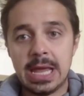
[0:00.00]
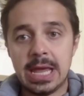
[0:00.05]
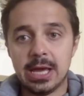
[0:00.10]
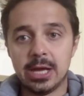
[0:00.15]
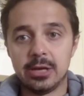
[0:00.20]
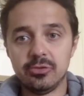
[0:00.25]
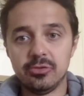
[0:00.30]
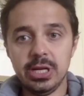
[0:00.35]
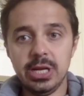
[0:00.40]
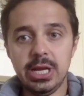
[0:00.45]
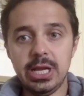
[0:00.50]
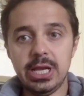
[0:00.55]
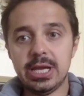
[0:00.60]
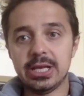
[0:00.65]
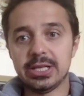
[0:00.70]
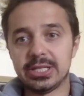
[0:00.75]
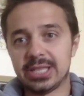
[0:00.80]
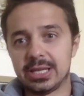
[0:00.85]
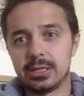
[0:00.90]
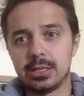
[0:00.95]
And really,
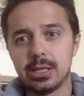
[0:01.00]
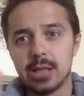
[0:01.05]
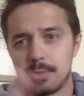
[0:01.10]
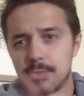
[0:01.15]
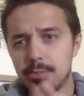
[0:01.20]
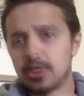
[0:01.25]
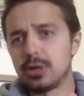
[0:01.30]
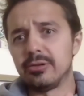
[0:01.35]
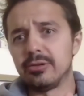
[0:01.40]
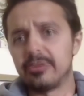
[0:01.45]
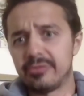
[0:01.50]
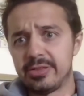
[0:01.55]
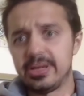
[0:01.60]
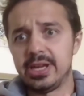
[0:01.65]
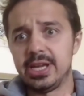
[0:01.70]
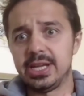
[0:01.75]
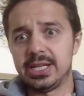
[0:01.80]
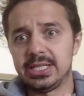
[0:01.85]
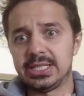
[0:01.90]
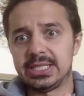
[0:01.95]
it's a number of
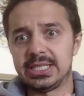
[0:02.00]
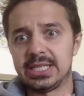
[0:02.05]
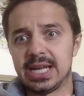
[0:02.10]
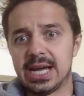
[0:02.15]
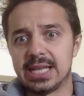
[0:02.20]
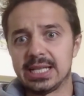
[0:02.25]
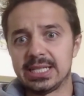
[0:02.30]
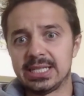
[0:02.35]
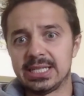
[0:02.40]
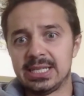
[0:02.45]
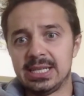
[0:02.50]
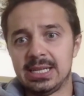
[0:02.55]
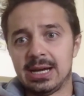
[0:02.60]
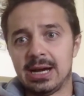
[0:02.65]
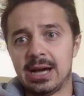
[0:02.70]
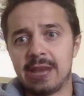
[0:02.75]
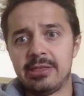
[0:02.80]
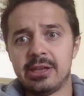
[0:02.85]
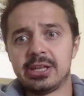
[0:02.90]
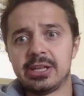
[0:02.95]
things that
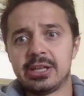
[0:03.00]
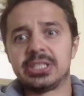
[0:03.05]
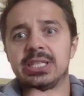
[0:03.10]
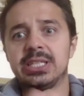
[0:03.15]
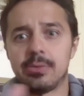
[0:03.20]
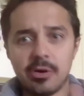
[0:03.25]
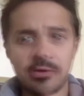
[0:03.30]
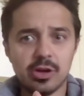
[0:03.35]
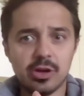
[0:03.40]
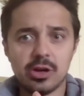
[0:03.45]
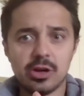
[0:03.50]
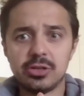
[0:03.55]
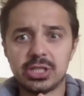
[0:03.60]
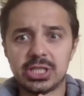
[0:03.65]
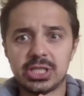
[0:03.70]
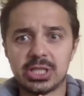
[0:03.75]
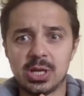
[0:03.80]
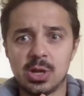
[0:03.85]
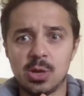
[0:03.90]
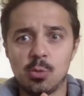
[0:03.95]
I think some of
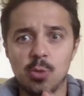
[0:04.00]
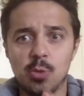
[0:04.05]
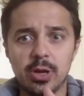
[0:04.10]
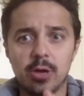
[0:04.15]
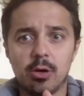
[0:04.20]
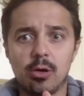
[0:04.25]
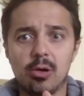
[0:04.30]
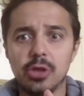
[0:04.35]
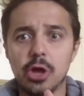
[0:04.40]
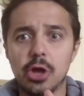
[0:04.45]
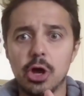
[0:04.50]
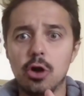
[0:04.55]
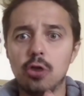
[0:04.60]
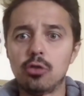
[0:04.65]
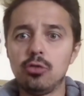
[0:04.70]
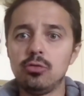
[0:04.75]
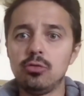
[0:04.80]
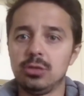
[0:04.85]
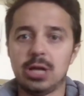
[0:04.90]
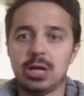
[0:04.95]
those we all
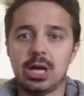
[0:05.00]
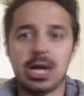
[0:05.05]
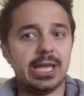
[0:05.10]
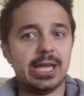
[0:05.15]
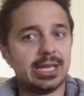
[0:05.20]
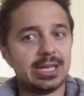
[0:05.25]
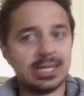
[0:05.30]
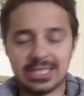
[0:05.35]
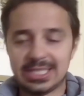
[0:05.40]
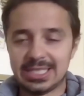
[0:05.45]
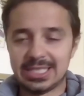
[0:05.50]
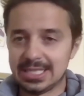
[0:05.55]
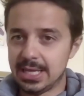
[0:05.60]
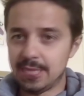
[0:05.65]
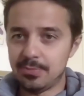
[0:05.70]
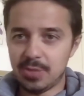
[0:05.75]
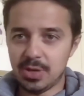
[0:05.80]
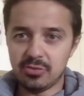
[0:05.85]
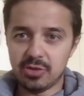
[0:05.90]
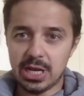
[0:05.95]
know, like
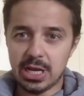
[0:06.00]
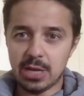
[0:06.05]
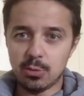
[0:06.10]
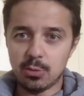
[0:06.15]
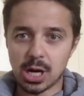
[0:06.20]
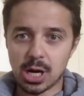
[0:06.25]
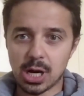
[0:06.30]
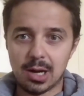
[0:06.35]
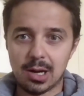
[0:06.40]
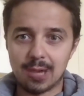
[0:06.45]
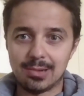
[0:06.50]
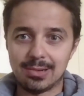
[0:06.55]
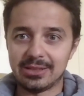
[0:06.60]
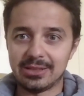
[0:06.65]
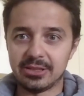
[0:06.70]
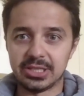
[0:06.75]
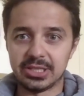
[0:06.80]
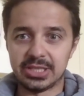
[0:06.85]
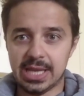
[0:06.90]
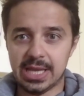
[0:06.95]
sleeping really well
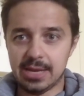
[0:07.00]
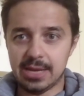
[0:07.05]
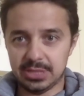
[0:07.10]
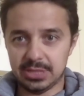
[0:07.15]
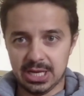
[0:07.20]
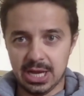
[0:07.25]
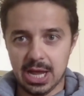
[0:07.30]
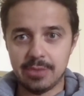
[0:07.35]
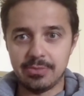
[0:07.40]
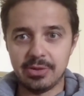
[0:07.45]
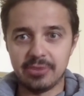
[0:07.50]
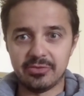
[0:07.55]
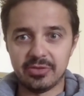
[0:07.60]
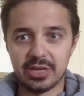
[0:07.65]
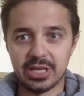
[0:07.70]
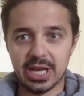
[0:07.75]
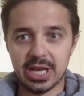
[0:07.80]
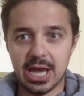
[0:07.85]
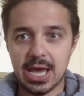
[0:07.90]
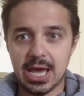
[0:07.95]
at the same time
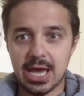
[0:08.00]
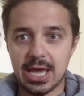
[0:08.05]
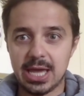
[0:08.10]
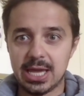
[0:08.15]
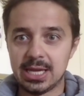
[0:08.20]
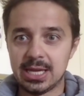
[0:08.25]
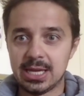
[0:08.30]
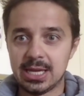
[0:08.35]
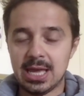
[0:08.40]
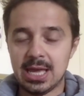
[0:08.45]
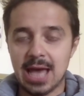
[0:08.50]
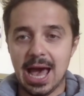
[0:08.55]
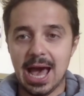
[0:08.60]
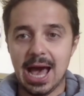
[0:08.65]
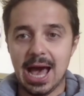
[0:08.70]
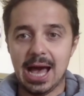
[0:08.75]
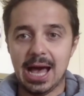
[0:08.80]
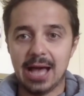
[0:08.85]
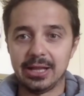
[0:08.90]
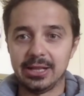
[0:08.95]
every day
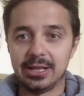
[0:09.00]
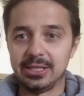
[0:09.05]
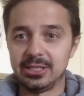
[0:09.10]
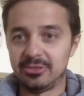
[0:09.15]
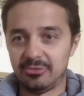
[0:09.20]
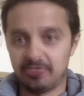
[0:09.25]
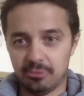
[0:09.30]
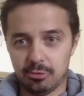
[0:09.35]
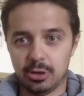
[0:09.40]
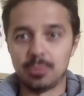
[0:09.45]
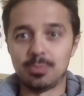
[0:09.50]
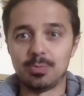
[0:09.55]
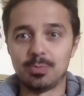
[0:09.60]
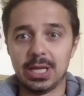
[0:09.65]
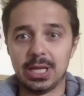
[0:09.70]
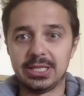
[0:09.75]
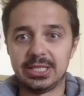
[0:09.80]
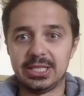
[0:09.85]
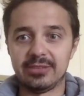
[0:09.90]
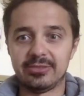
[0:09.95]
and for
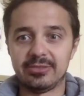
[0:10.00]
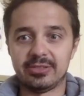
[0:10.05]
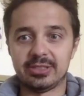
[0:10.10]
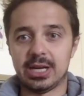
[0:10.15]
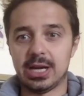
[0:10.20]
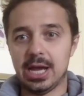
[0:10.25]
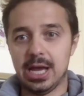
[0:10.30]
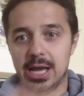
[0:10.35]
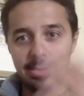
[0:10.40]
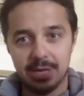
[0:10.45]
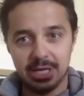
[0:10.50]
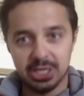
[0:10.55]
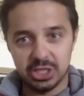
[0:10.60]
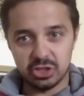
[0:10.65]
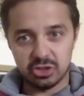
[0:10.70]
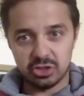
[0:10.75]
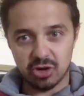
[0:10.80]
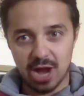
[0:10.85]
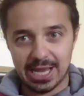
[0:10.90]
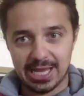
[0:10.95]
plenty of time and
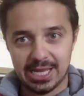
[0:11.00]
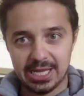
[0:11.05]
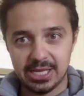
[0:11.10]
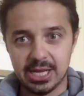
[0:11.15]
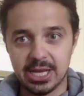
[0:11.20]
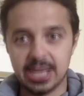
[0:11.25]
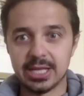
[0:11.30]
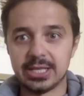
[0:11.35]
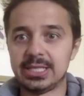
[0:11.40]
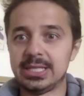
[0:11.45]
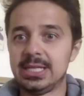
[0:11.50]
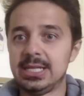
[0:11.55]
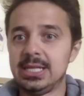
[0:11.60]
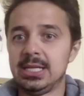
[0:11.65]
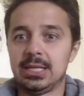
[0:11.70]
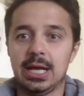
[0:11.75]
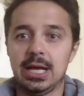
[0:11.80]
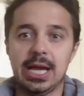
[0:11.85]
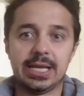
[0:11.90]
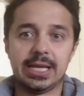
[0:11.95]
tracking it,
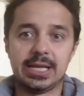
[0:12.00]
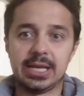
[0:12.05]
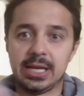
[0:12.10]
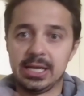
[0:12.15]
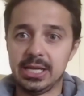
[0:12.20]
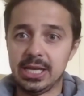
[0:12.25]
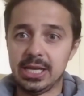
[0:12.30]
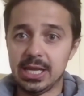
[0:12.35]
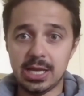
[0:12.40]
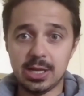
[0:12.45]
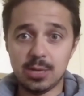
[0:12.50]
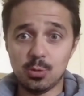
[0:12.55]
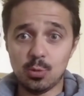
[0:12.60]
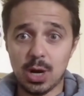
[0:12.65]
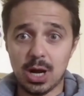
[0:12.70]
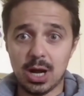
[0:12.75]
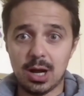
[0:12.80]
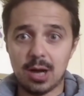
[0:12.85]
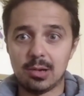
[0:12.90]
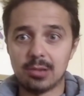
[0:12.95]
like eating
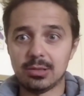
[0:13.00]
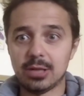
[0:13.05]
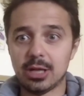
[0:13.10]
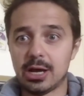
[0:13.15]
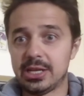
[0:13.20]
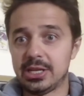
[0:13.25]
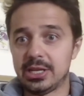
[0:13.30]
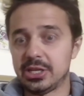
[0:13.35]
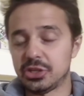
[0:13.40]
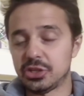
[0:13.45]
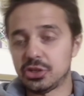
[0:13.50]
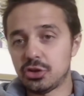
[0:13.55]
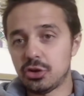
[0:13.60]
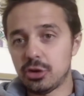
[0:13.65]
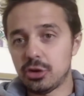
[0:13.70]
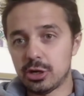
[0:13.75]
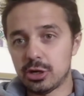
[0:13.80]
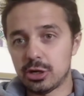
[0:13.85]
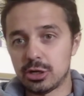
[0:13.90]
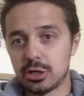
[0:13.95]
well, not eating
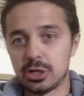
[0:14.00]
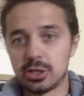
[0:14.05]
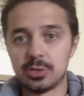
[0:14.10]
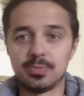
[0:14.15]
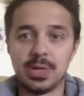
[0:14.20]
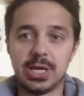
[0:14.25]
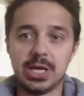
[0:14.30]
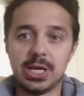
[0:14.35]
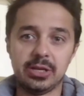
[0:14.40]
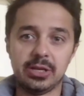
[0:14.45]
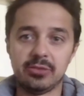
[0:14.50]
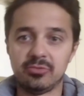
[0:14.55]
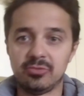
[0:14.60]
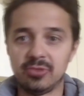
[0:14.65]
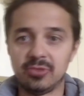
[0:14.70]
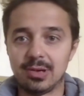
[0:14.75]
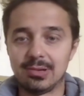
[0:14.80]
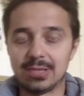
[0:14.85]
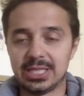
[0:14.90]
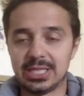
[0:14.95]
sugar, being
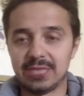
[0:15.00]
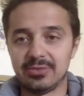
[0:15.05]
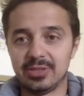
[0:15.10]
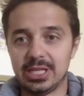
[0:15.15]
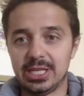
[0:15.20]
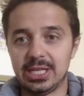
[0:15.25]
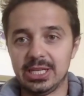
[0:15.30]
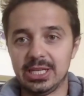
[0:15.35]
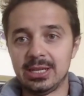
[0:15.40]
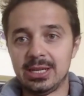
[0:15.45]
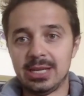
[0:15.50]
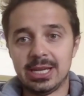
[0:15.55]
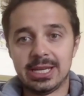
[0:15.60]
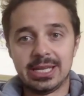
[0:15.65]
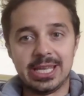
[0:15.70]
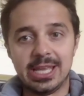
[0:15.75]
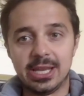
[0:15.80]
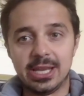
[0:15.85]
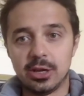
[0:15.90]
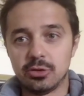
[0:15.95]
relatively
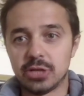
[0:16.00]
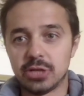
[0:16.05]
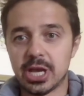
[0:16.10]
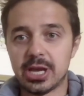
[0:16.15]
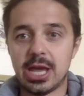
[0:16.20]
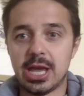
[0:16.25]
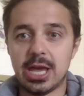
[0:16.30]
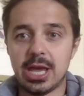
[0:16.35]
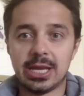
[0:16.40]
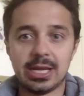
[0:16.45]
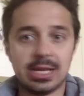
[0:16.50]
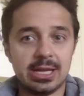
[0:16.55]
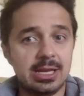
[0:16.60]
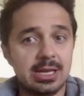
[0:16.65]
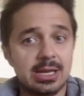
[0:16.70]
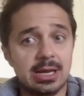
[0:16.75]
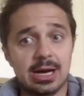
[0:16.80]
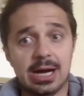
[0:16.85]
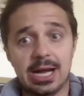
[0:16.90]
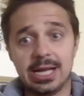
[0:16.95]
ketogenic.
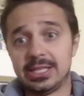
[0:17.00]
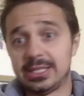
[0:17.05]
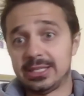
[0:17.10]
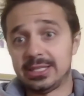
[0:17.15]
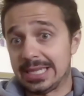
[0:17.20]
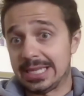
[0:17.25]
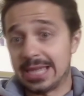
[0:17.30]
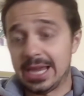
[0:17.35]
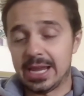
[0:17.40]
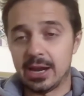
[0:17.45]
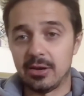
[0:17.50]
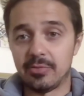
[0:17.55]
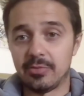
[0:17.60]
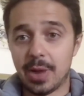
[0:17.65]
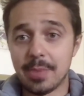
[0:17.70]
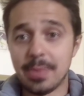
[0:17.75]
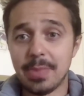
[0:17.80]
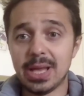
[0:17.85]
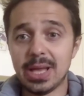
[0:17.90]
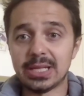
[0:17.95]
I take care of
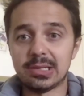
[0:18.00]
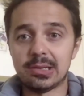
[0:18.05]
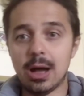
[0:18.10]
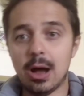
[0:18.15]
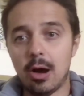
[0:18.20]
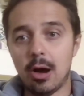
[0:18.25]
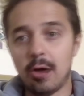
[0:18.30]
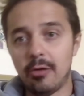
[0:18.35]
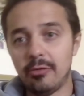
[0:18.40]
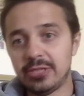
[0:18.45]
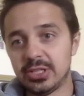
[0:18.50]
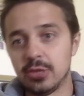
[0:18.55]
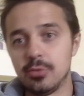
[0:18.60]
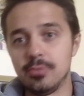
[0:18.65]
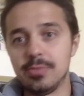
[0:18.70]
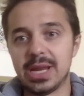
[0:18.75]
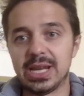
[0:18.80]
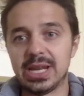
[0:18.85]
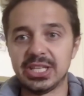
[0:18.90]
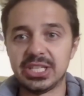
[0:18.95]
my mental health, so
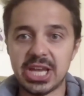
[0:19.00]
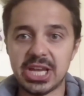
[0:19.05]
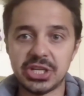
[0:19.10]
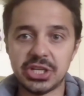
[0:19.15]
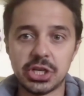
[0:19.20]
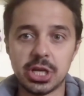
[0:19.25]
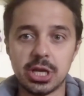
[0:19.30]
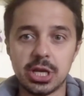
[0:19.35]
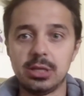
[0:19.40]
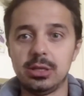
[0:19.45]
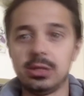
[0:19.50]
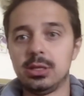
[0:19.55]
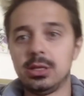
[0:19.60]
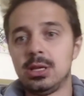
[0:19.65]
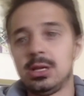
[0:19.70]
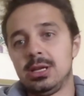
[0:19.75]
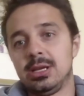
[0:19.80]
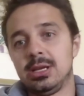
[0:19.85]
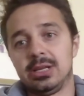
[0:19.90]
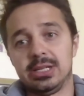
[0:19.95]
meditation,
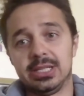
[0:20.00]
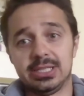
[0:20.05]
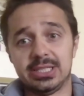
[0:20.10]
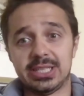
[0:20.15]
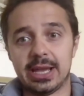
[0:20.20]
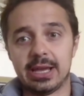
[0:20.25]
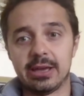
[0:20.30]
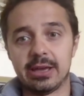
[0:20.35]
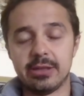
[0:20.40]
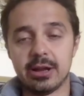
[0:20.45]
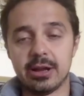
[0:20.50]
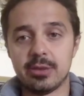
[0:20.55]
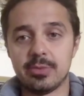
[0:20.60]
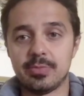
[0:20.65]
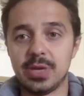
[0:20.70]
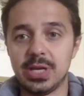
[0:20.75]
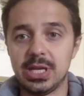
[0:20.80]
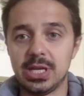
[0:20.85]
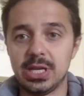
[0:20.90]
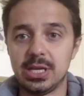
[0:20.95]

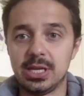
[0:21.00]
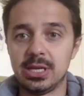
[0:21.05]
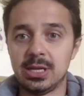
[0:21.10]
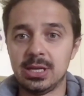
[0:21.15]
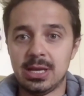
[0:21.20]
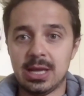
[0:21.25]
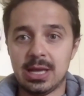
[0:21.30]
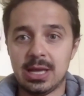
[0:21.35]
psychotherapy.